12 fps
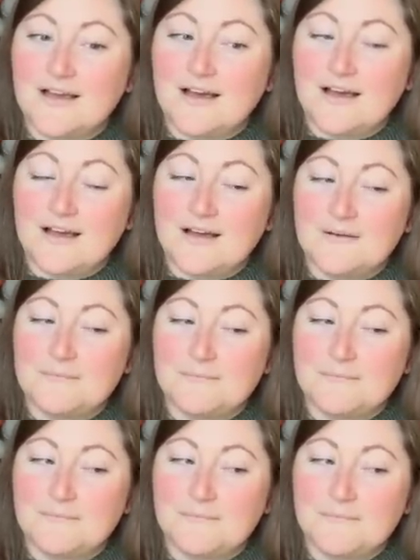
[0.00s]

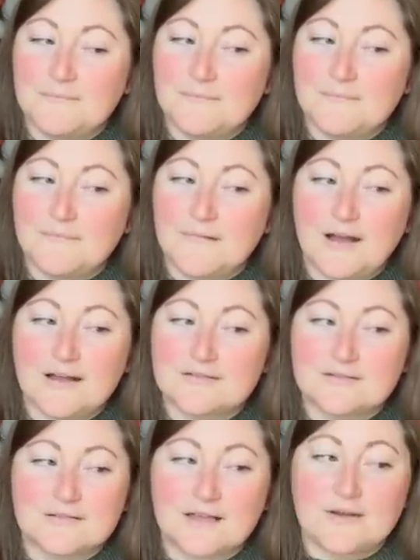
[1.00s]
I
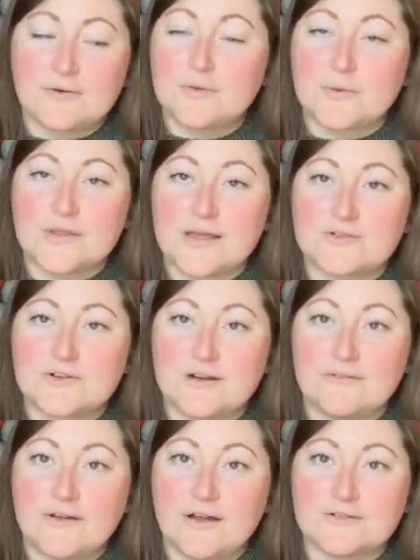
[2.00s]
don't know where that train of
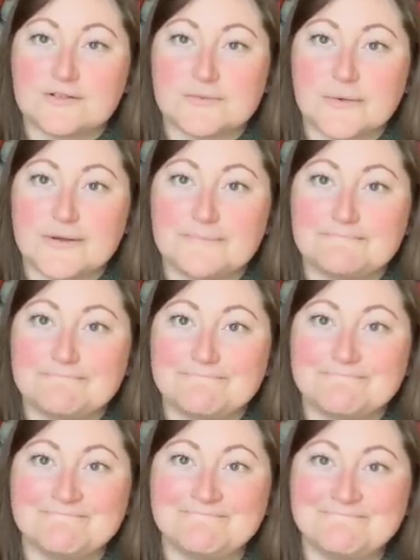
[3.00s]
thought just went.
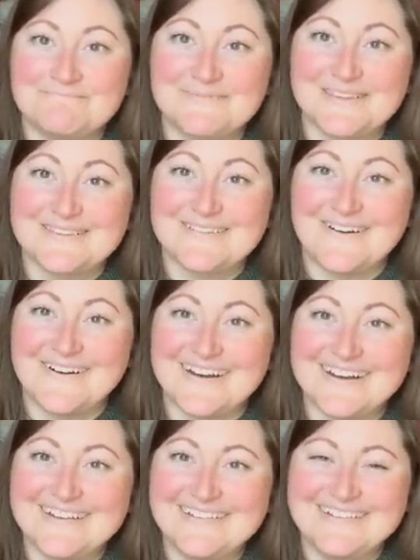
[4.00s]
Sorry.
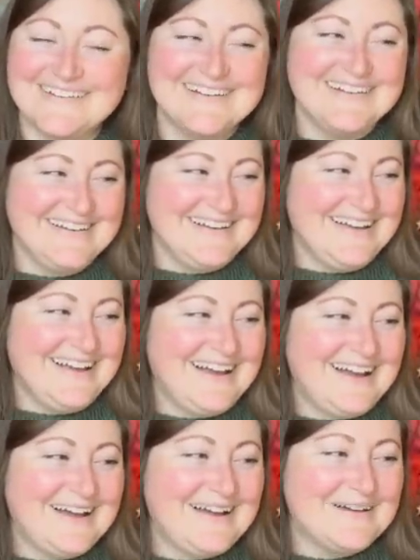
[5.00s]

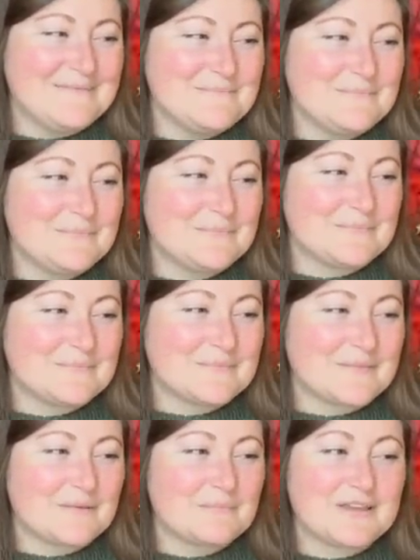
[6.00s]

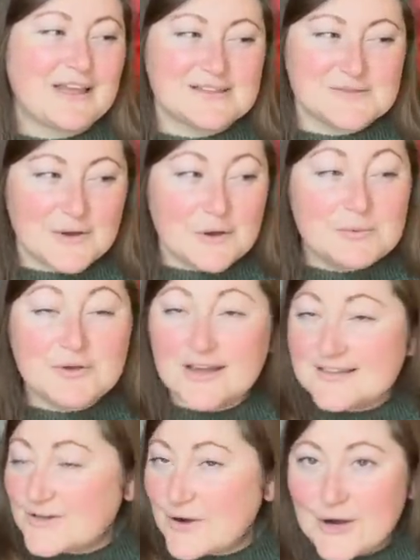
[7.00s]
But yeah, so I hope you
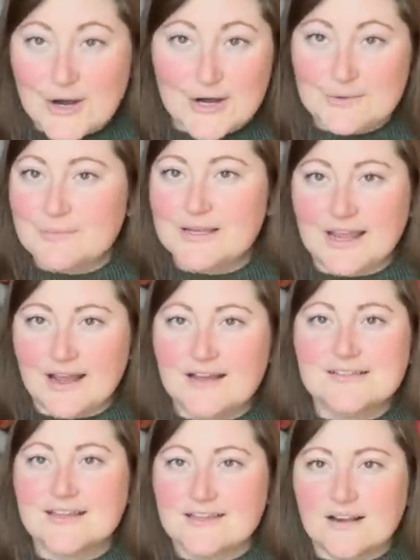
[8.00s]
guys are, but yeah, I
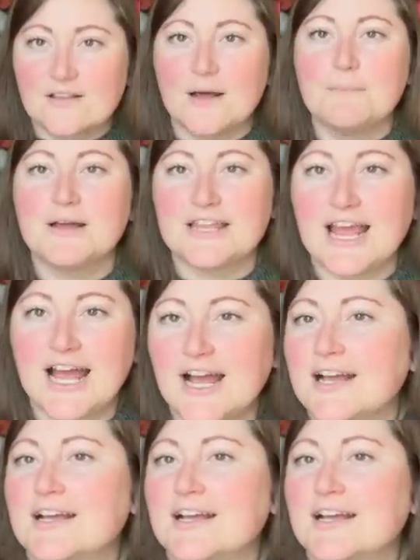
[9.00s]
say that a lot, but yeah.